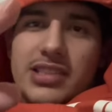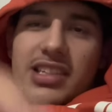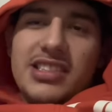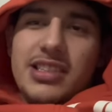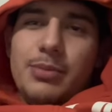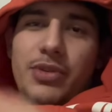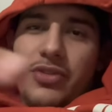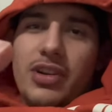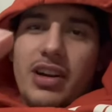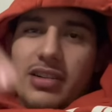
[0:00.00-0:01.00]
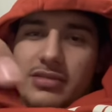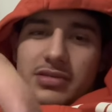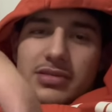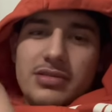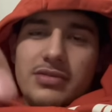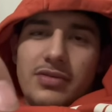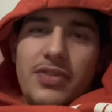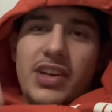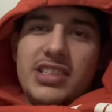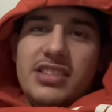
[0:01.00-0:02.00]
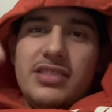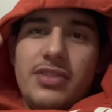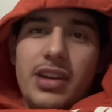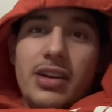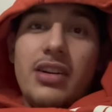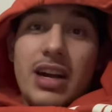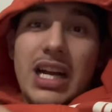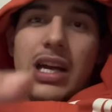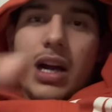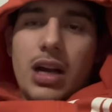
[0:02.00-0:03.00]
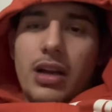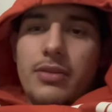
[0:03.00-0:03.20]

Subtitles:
that shit before y'all finish this video, all right? All right,